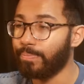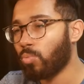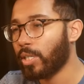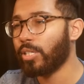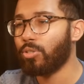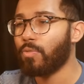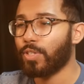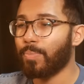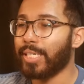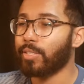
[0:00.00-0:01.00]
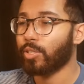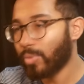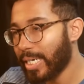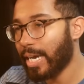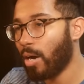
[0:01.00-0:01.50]
We're going to start off with the basics.
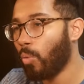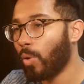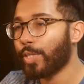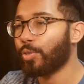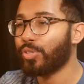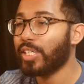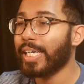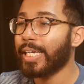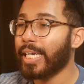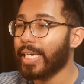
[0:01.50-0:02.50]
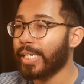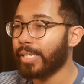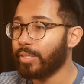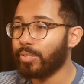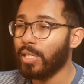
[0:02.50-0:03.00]
Right now, what you're seeing
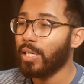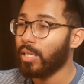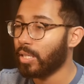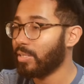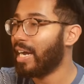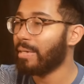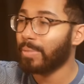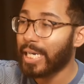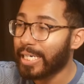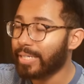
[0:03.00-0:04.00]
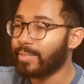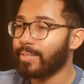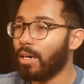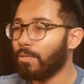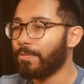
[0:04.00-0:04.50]
is the timeline
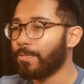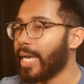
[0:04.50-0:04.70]
itself,